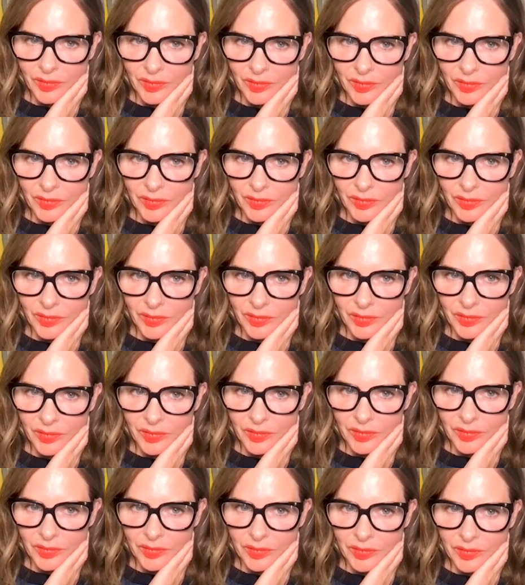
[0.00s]

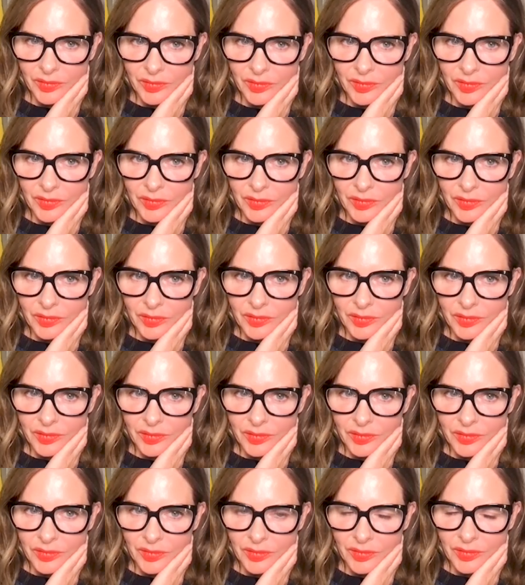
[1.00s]

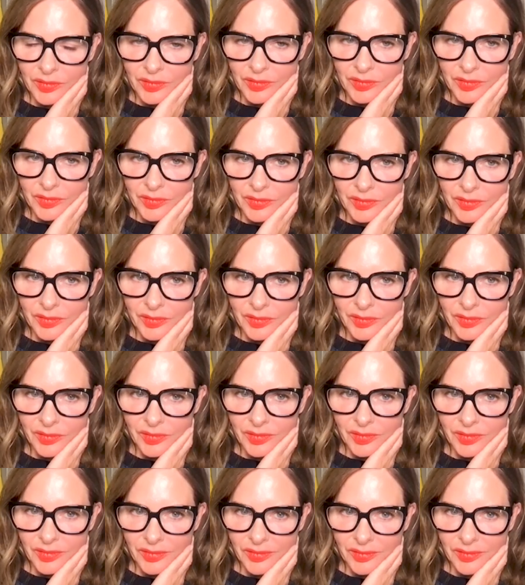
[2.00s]

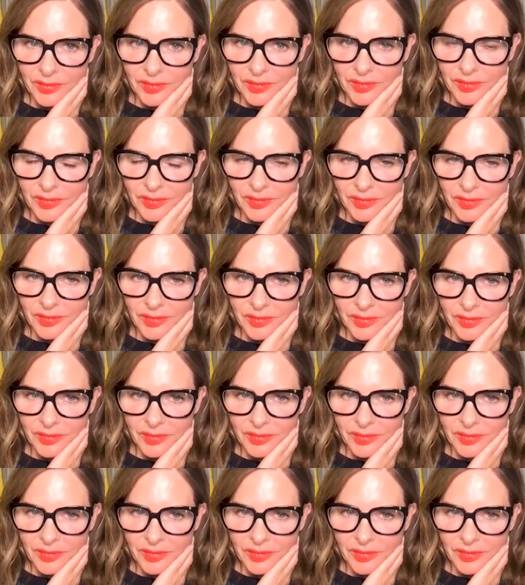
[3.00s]
The person shown says nothing.